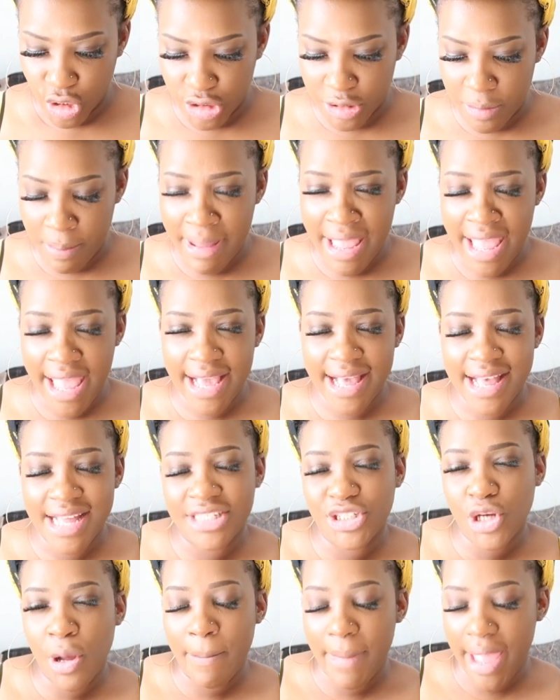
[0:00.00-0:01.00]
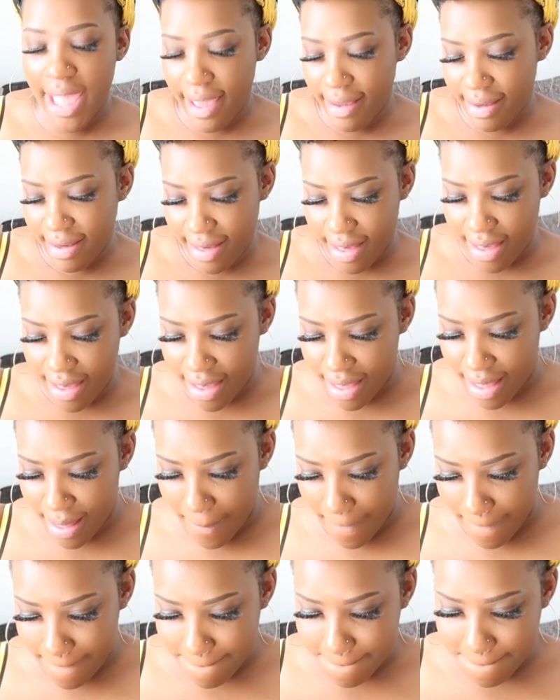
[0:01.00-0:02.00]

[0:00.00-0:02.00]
Jamaica, Jamaica.